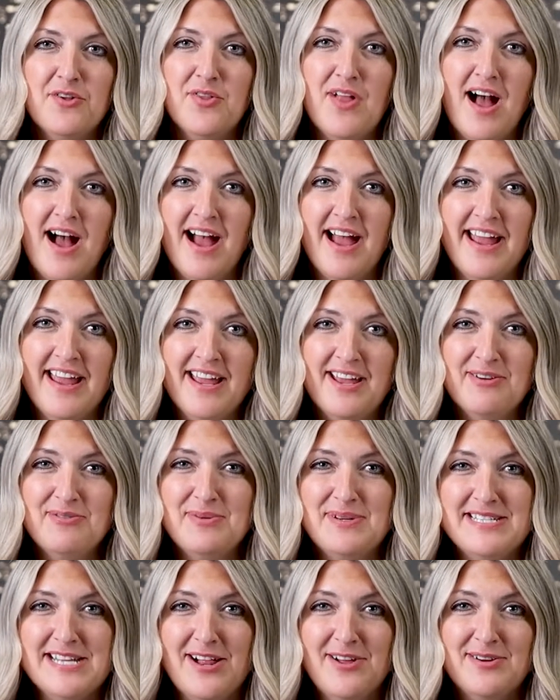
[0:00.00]
lie
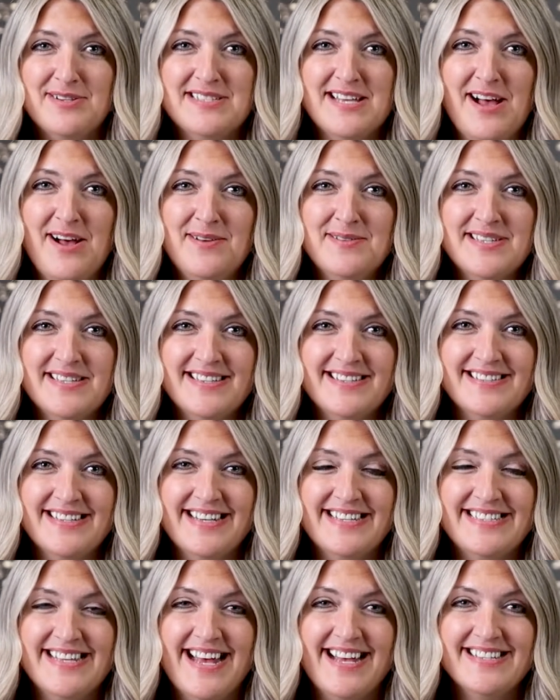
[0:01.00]
we tell ourselves
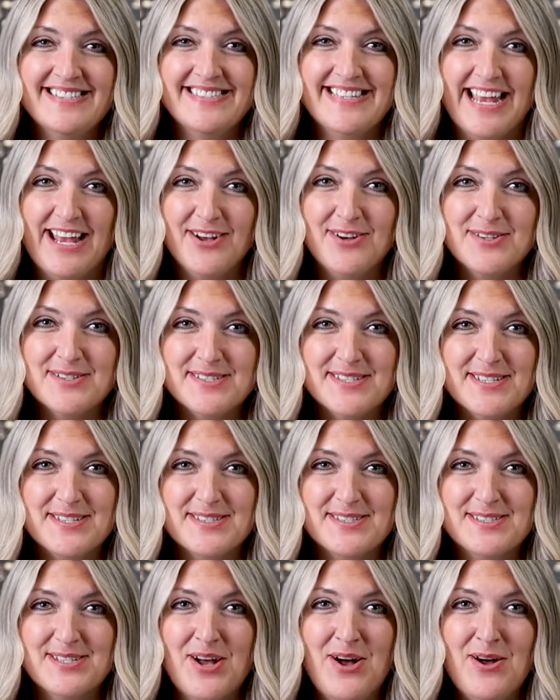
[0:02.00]
is that sales
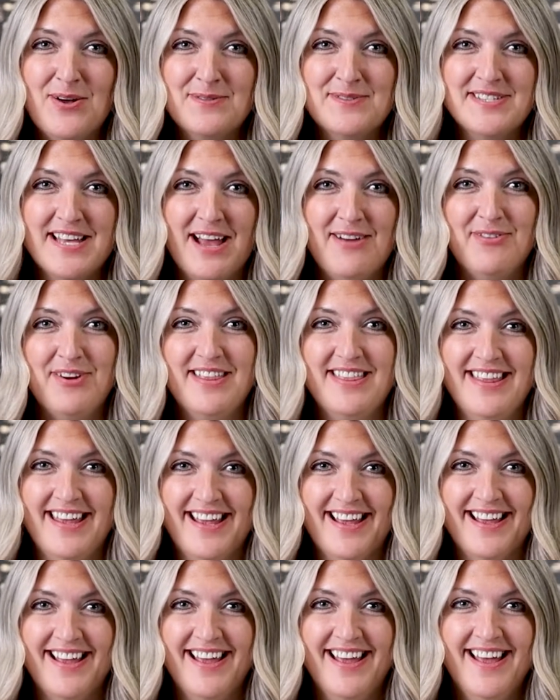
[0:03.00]
solves
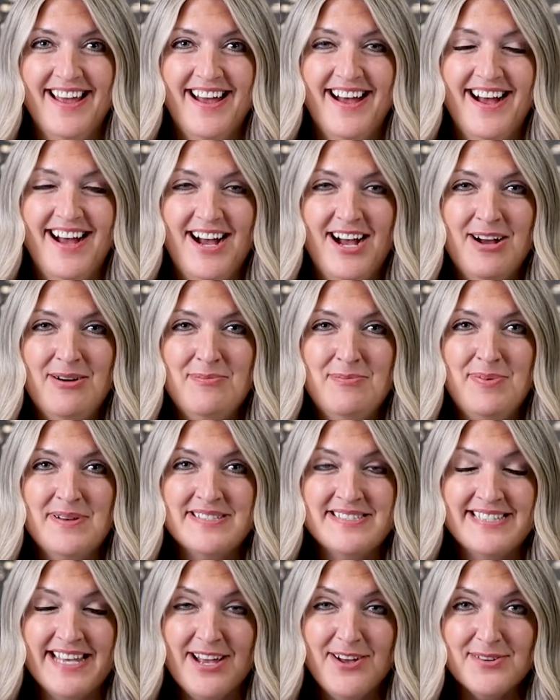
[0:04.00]
everything. But
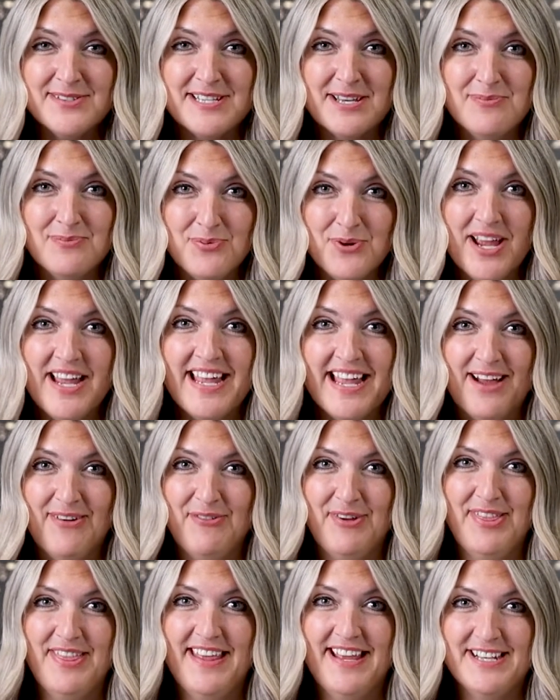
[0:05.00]
sales can break
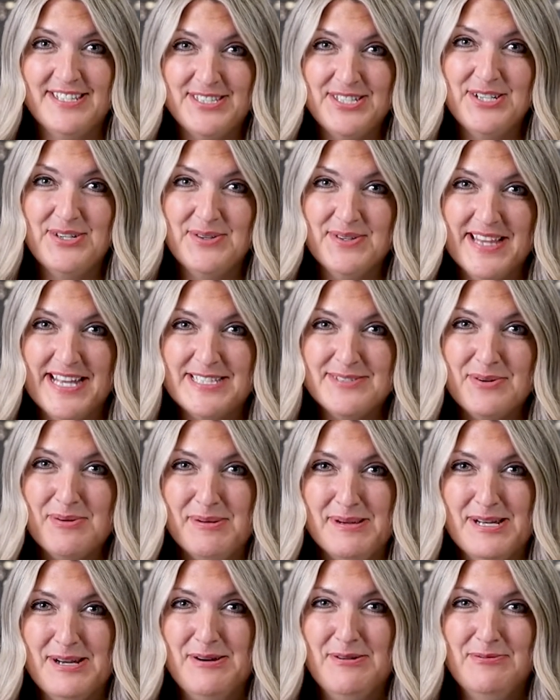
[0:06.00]
everything too. And that's what
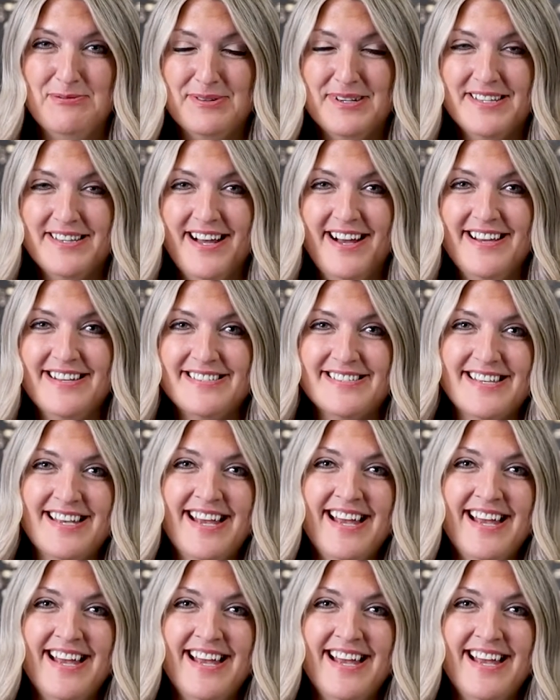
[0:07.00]
we don't realize,